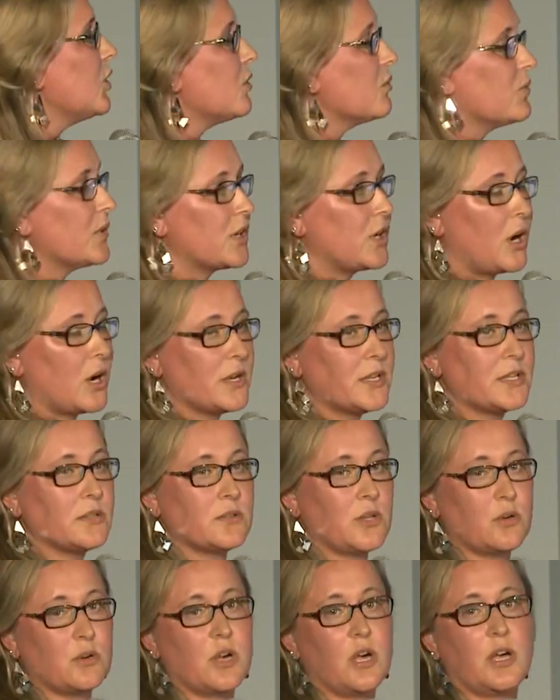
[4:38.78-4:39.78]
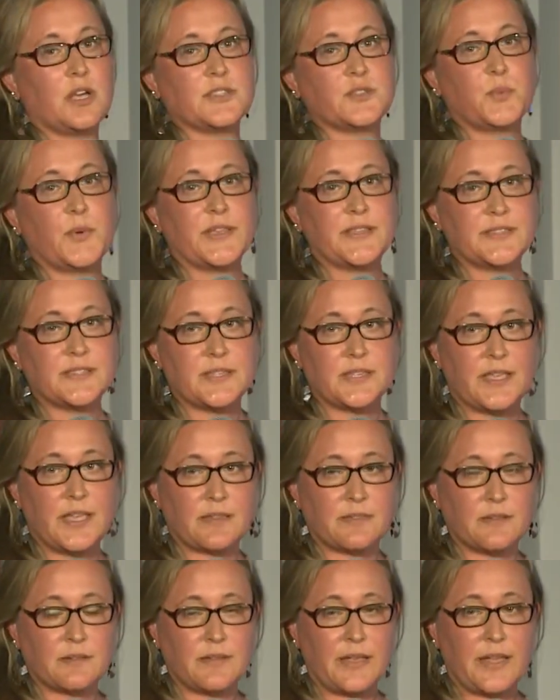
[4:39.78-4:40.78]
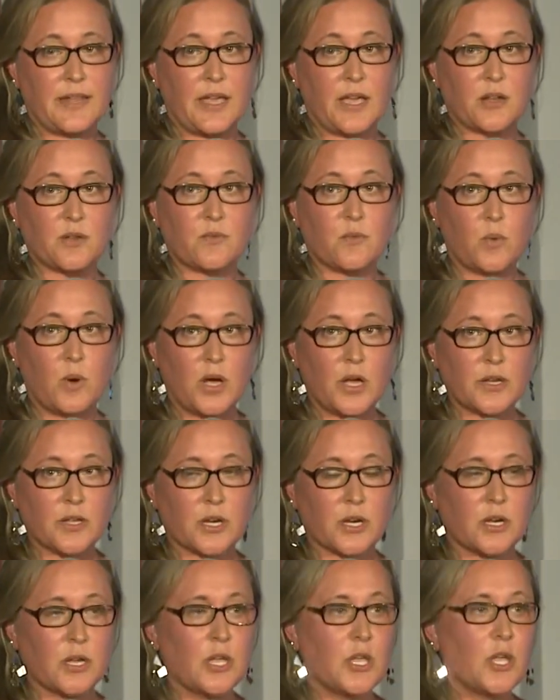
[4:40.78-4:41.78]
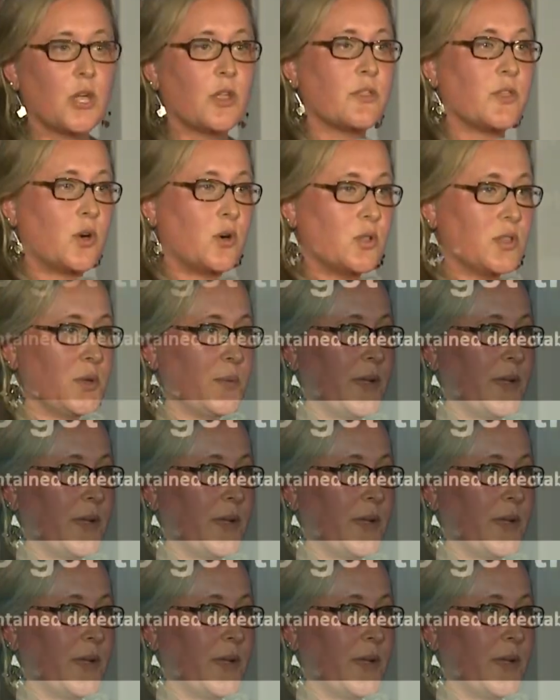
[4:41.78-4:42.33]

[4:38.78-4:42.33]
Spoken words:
Regarding low-cost ways to get the lead out of water, the only way